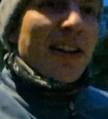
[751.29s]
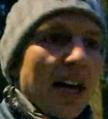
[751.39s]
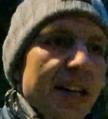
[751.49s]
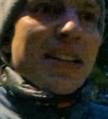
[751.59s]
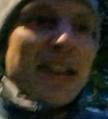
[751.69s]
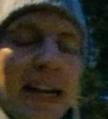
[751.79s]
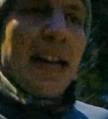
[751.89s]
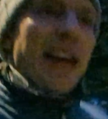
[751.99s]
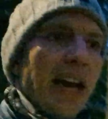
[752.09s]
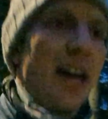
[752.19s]
nice and
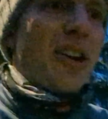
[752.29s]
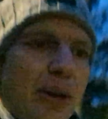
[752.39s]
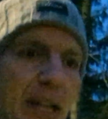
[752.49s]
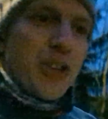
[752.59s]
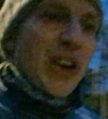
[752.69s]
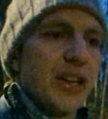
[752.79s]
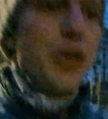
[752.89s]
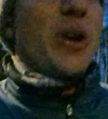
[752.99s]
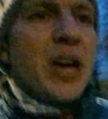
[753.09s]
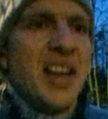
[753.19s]
hilly, really trying
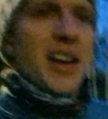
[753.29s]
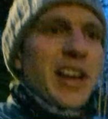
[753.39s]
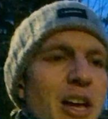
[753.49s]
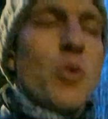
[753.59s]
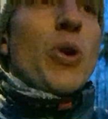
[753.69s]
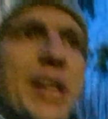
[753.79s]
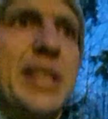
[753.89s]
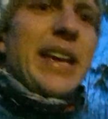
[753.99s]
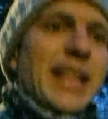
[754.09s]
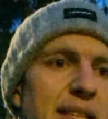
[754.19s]
to work
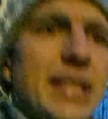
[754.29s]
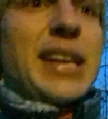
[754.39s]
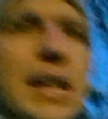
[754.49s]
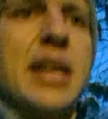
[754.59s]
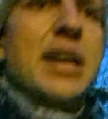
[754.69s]
the hills